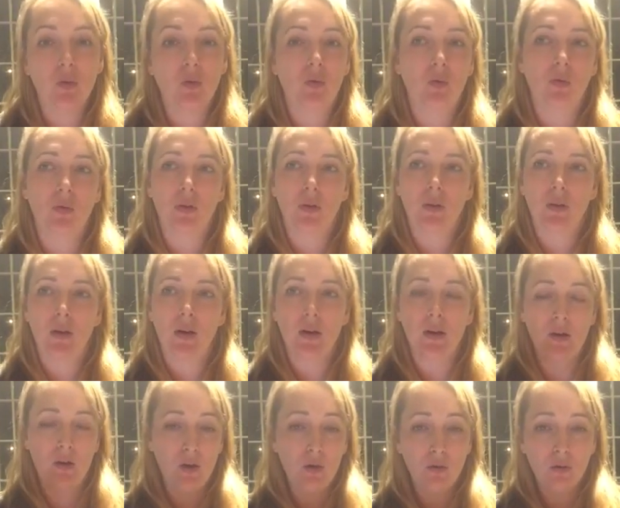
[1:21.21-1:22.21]
or a
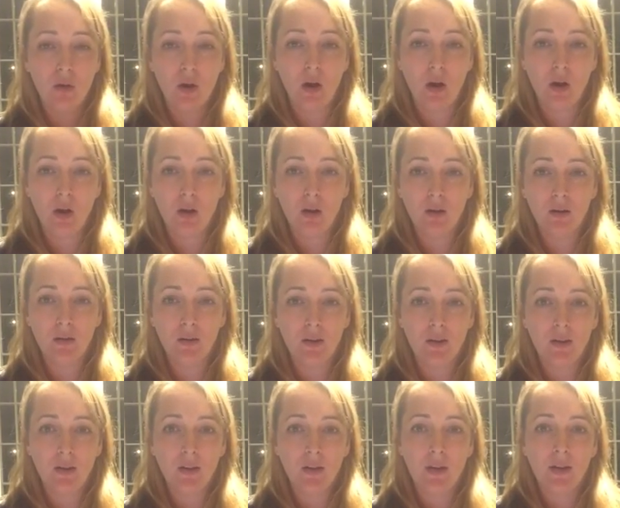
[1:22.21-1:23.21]
note card